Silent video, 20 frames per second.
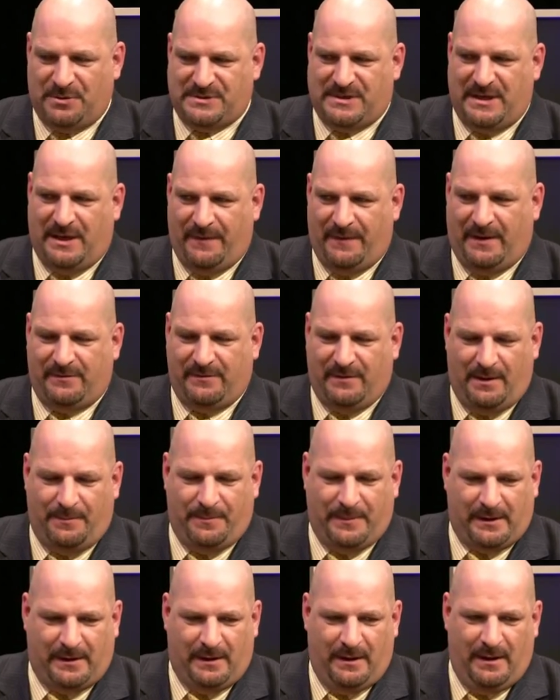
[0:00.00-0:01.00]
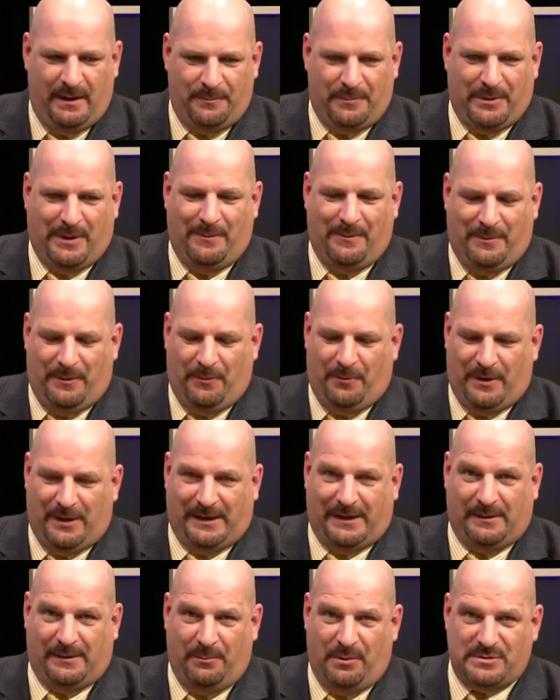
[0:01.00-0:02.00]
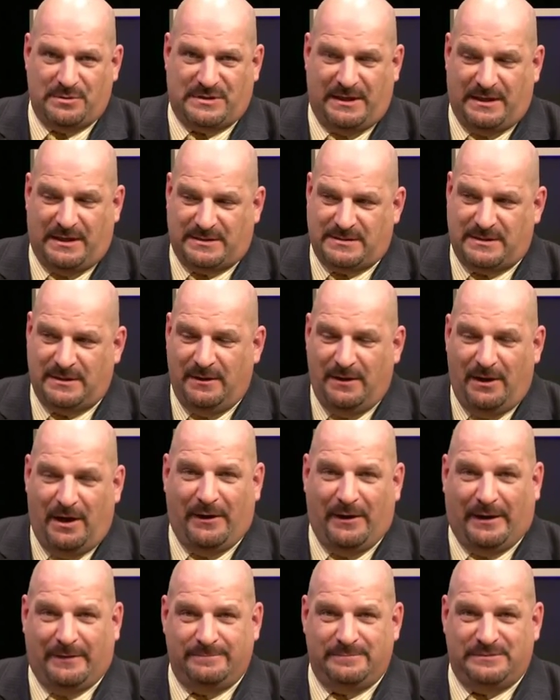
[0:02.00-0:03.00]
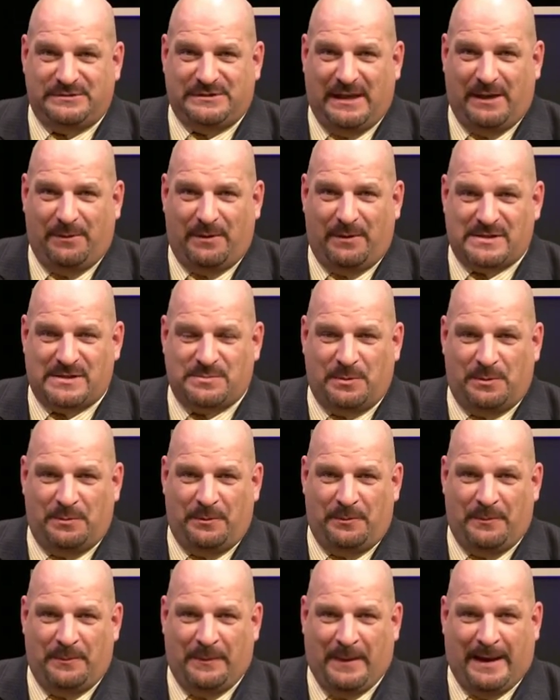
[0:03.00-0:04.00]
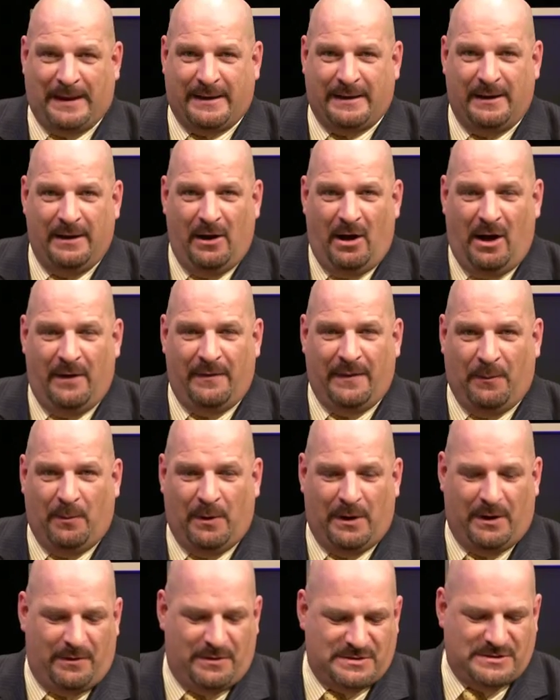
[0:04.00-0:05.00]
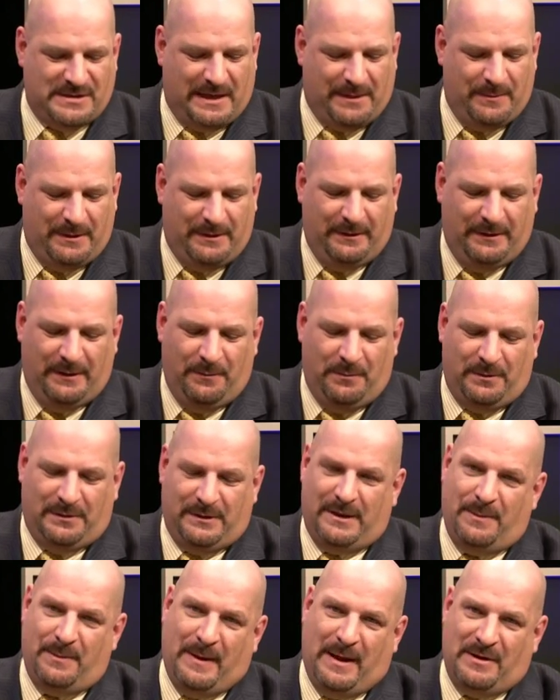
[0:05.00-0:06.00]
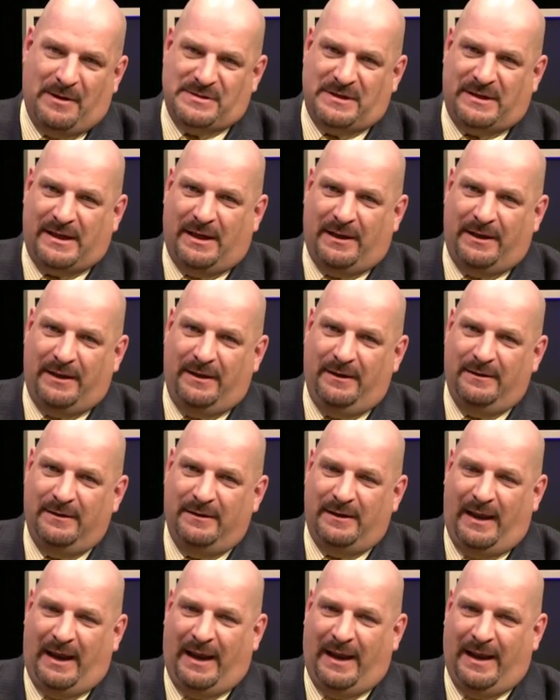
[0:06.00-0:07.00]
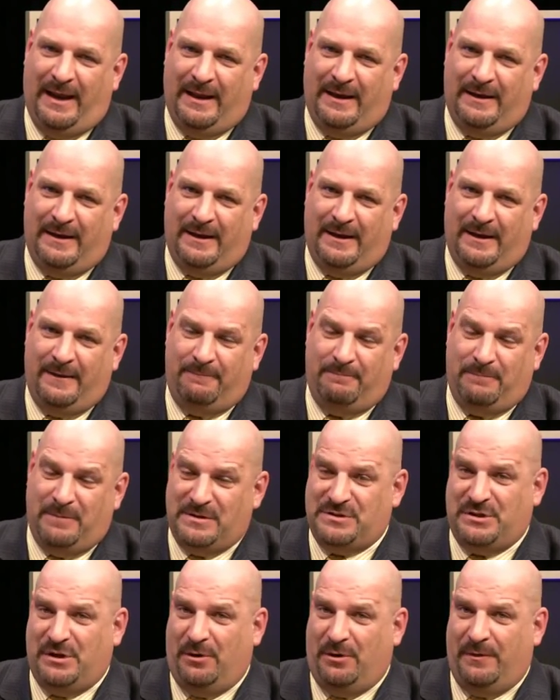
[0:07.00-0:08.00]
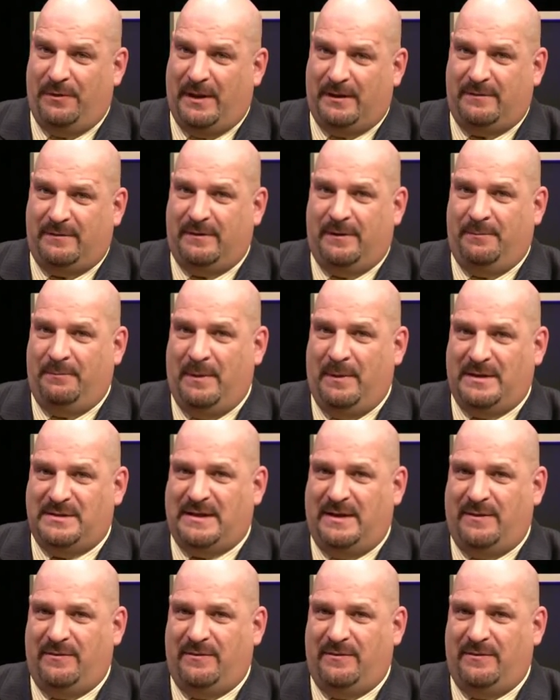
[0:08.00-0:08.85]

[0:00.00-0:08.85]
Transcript: People will stay on that topic. Probably the one to get the most hits. All right, stay with us when we be back on that one other segment with Linda Patterson-Kelly and this show that may